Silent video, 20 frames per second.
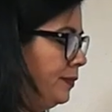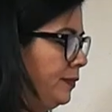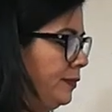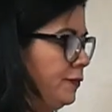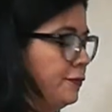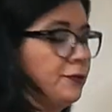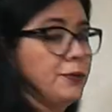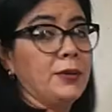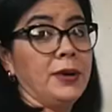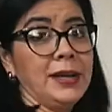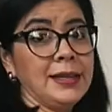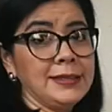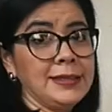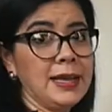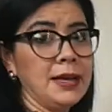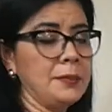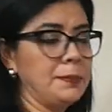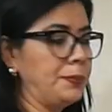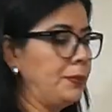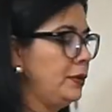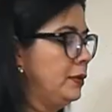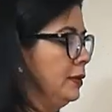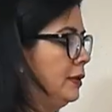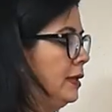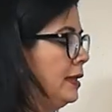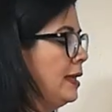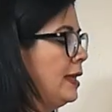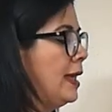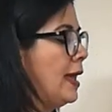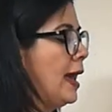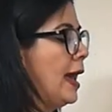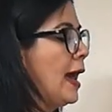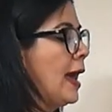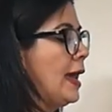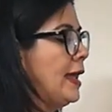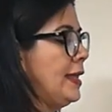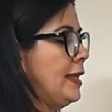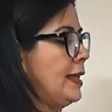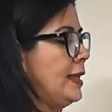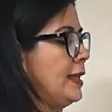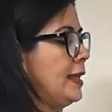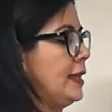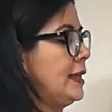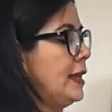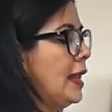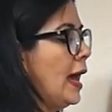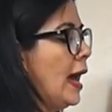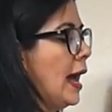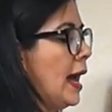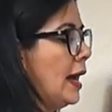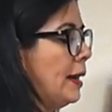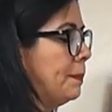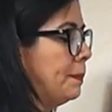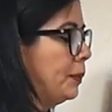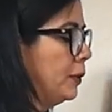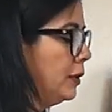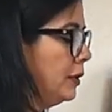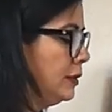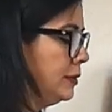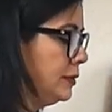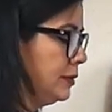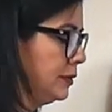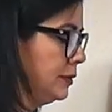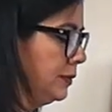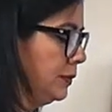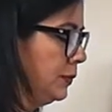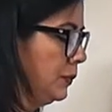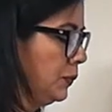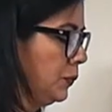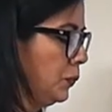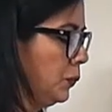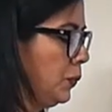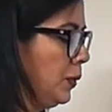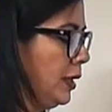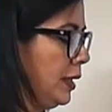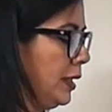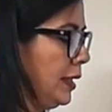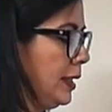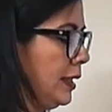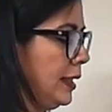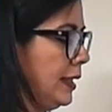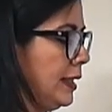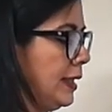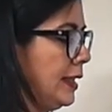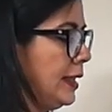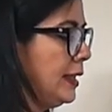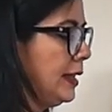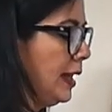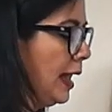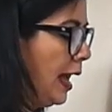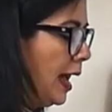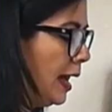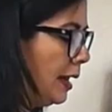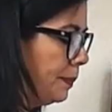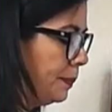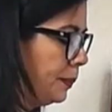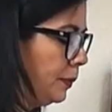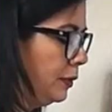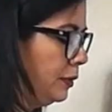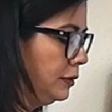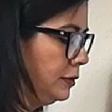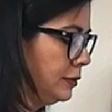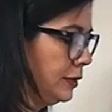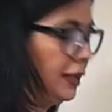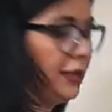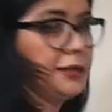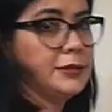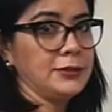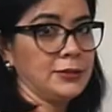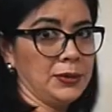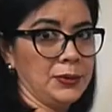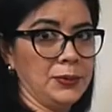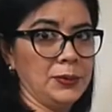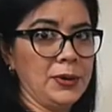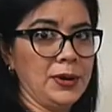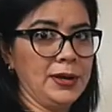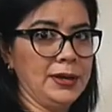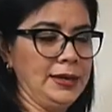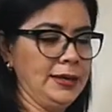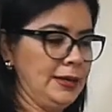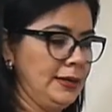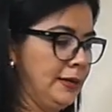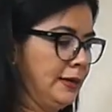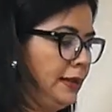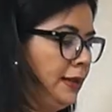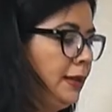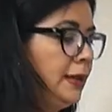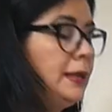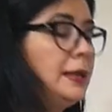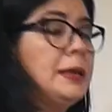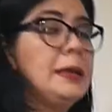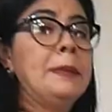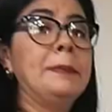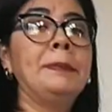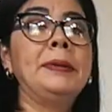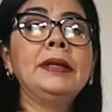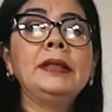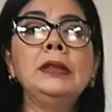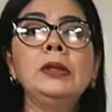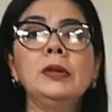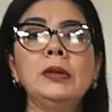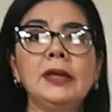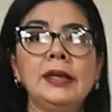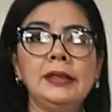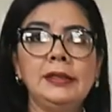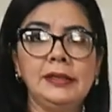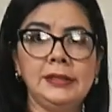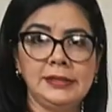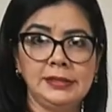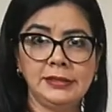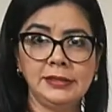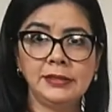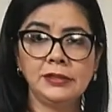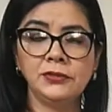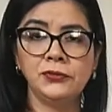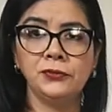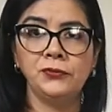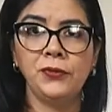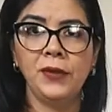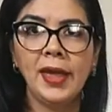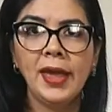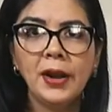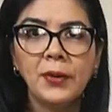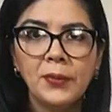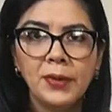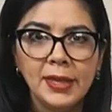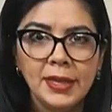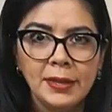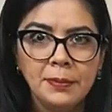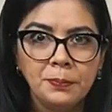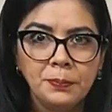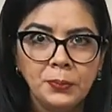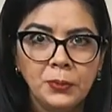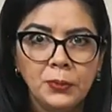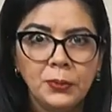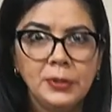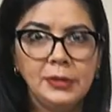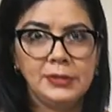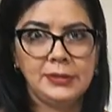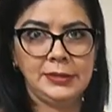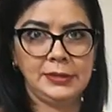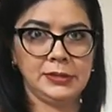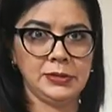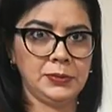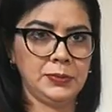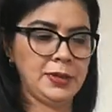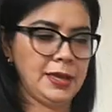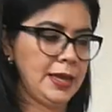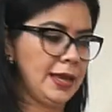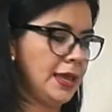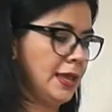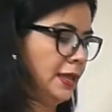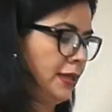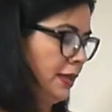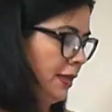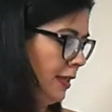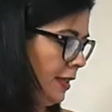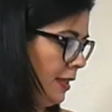For example, I eat apples, we eat apples, and so on. But look at this. This is very important, okay?